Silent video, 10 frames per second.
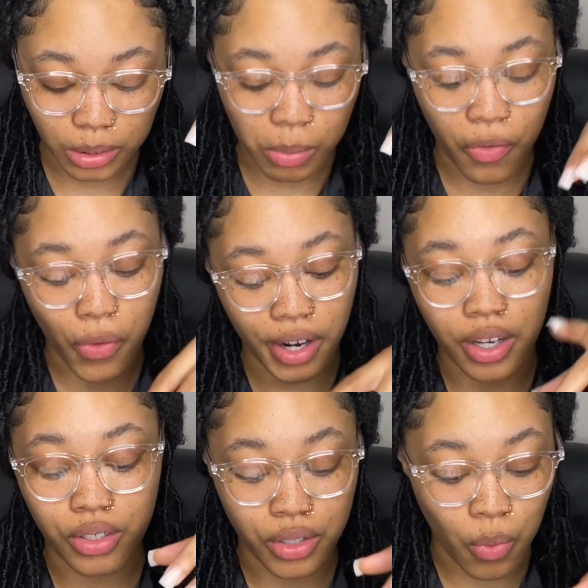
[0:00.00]
before it
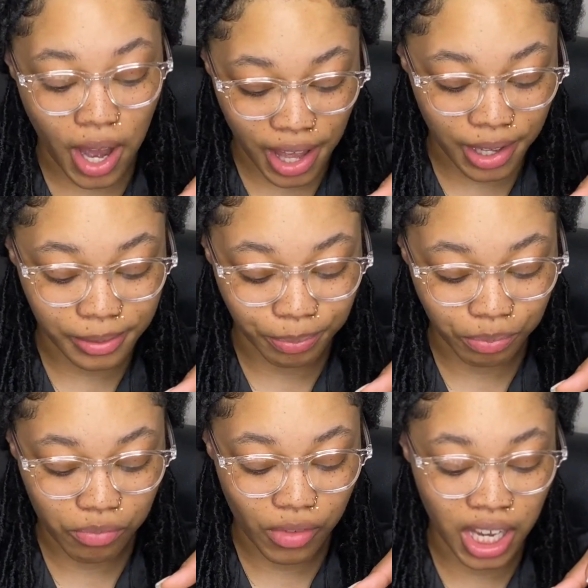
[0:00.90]
goes away
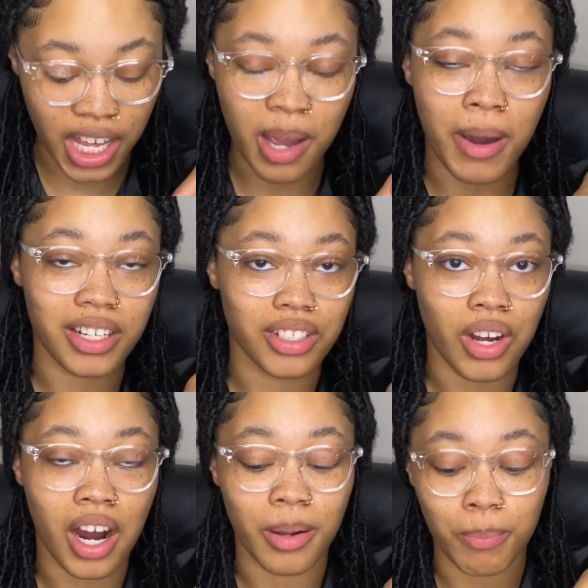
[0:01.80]
and everybody
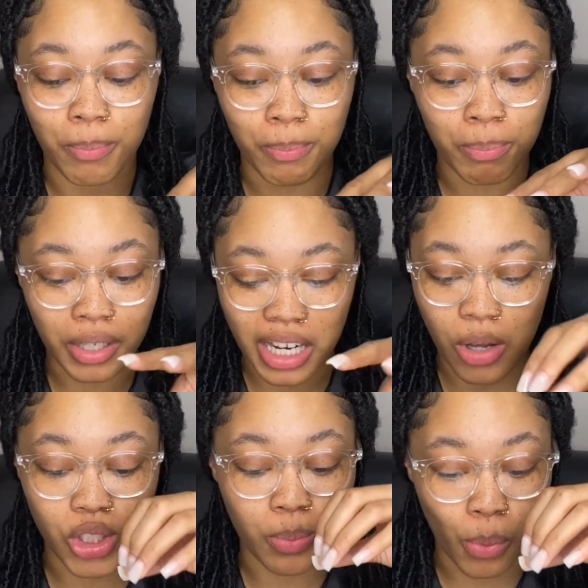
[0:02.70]
start putting
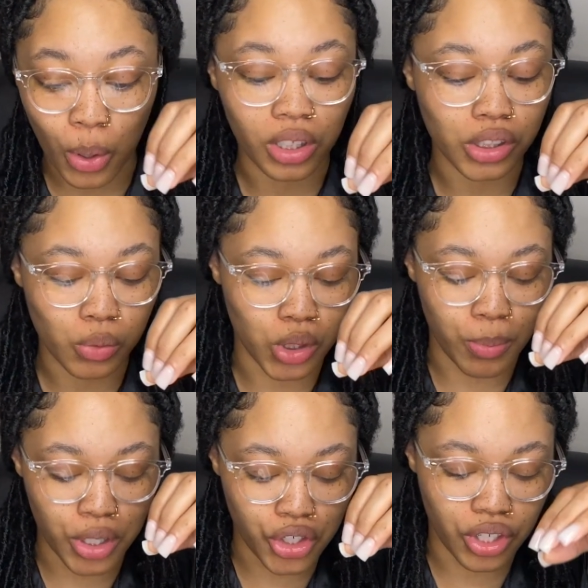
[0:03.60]
out spoilers, which I'm
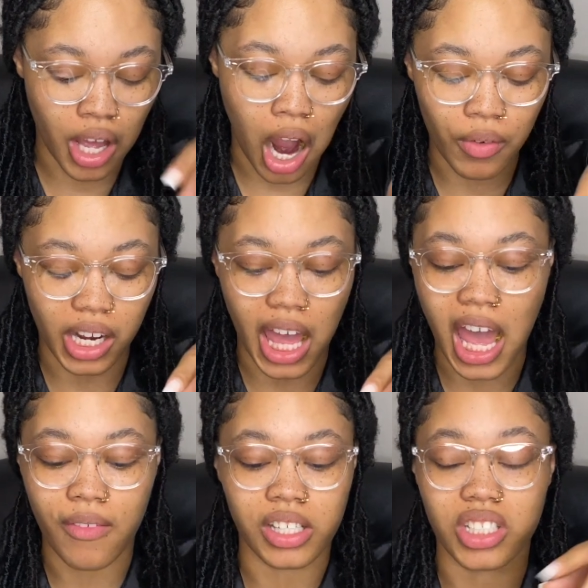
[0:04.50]
pretty sure they already
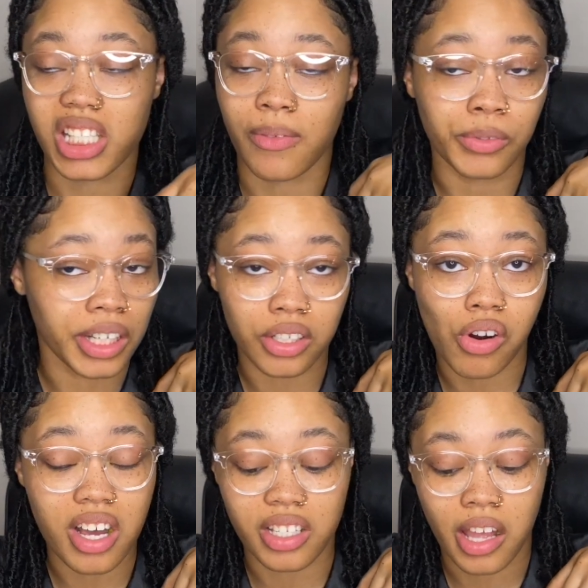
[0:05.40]
have. I just haven't ran
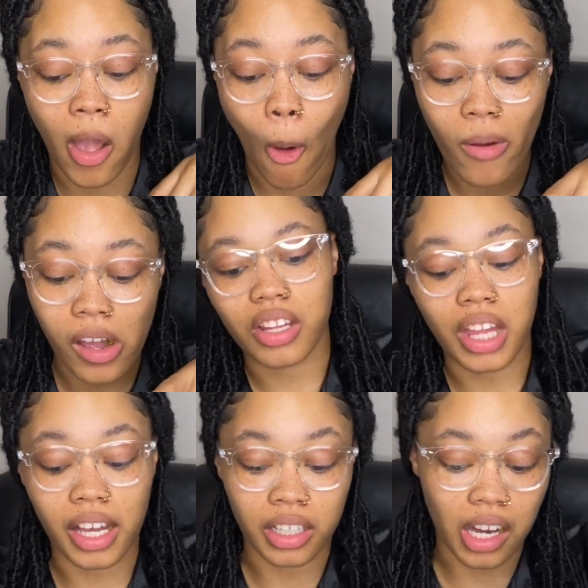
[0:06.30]
across it yet,
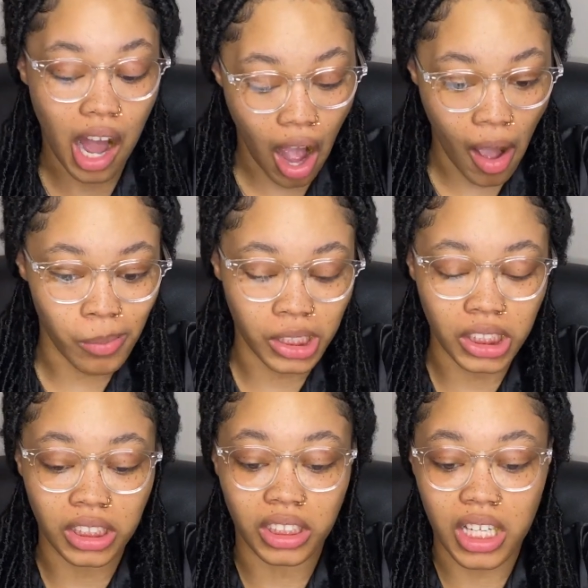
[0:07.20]
thank God,
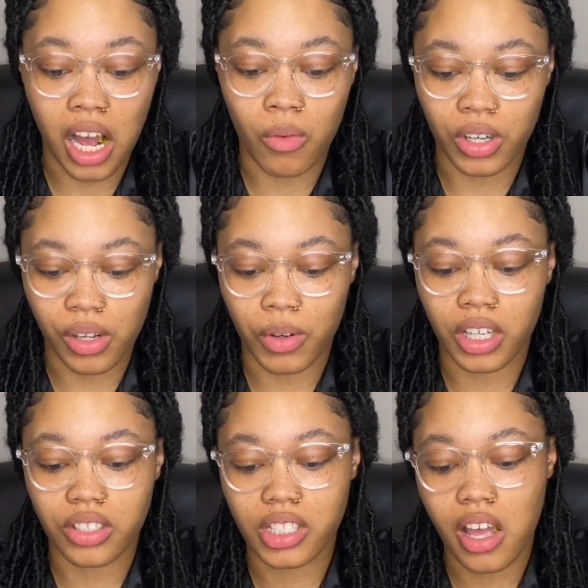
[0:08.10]
because I really want to
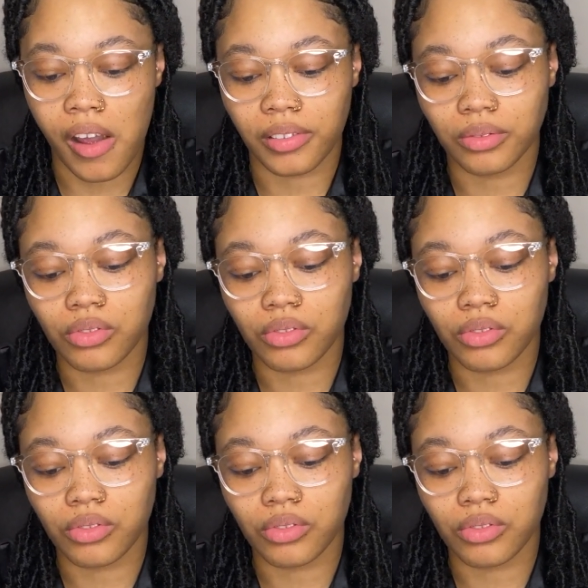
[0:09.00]
go see it.